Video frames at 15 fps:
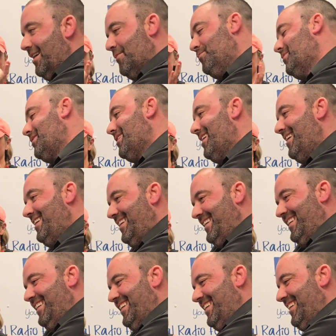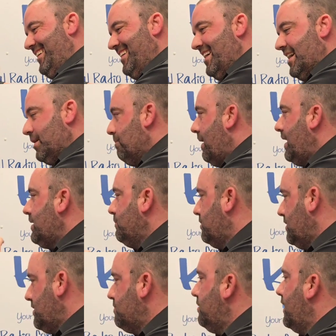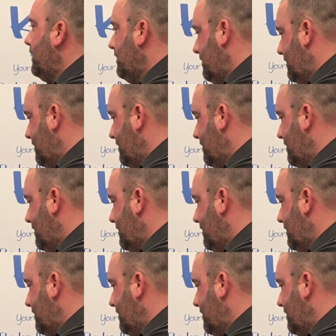Yeah. Buy them, please, buy.